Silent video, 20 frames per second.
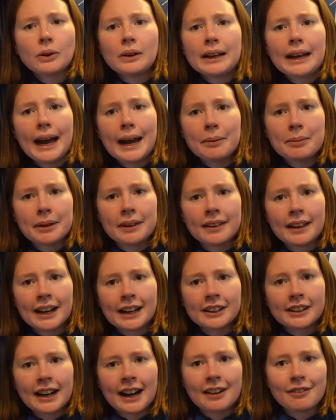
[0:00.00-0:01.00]
happy that
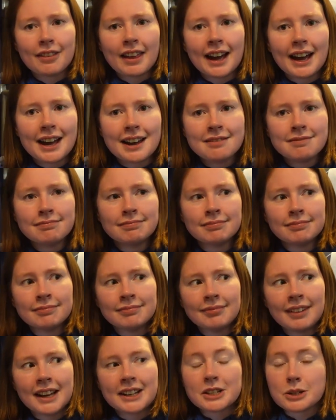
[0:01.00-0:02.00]
I could have that
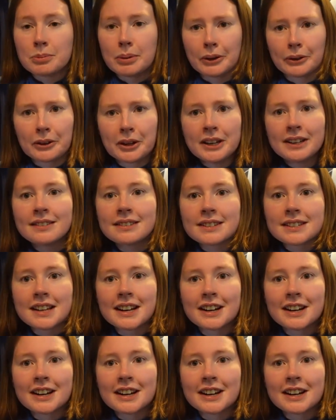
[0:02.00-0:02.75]
experience